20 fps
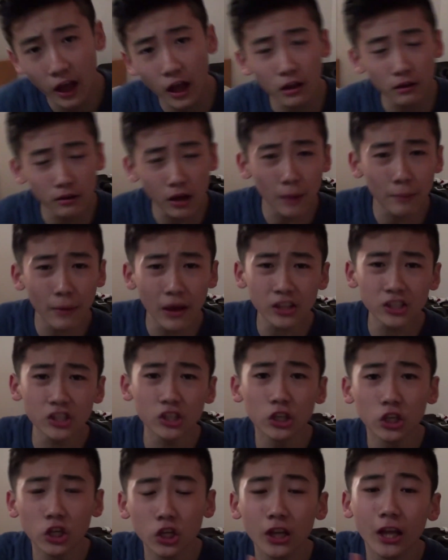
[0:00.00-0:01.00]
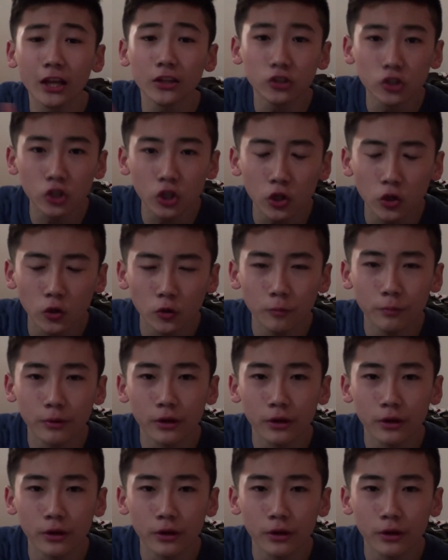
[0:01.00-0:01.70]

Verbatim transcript: I, I'm actually a good lad too,